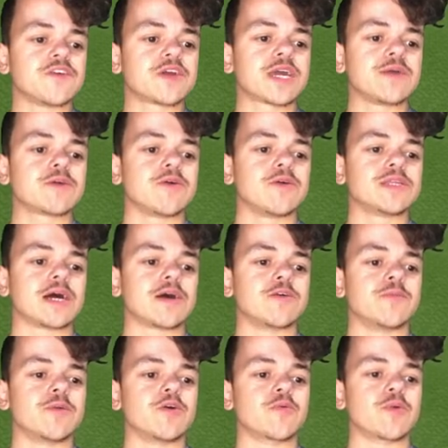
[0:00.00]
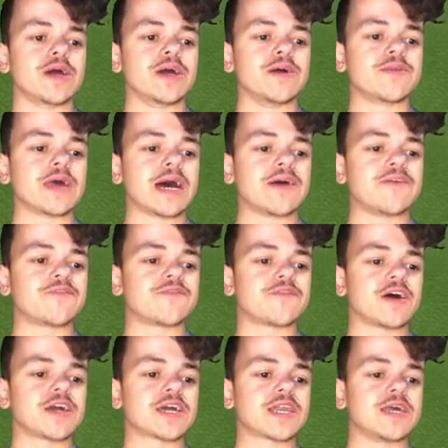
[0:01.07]
keep going down the motorway, it have
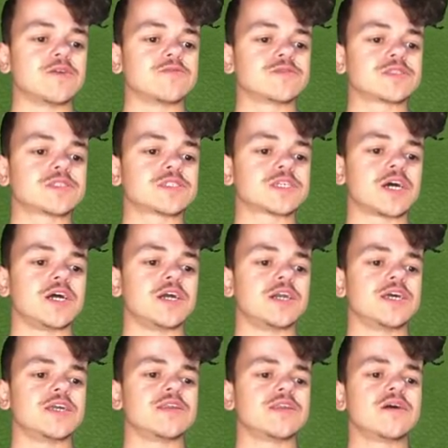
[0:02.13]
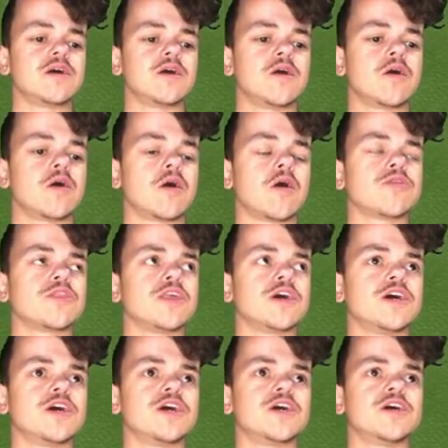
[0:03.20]
like a little turn in on
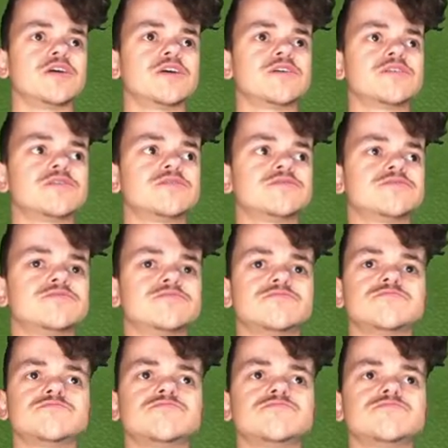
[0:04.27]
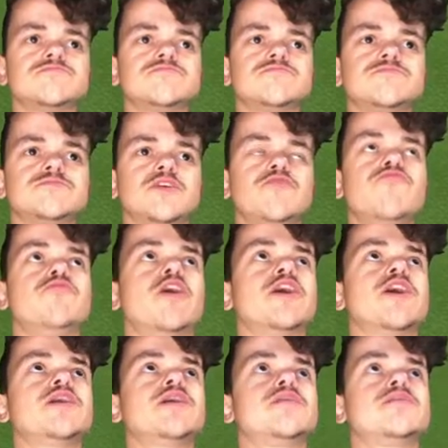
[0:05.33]
the right.